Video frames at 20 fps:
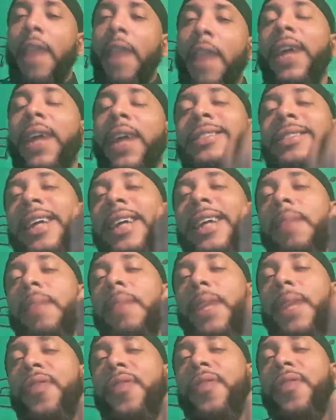if I say
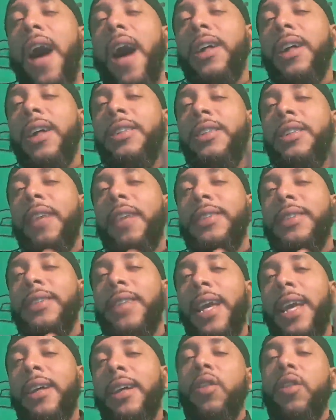the mythology of
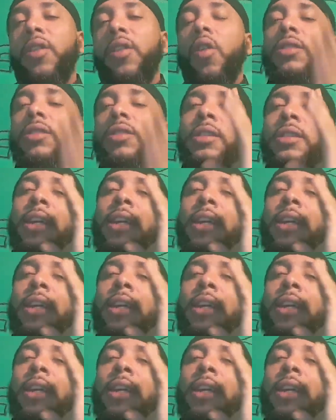Santa Claus and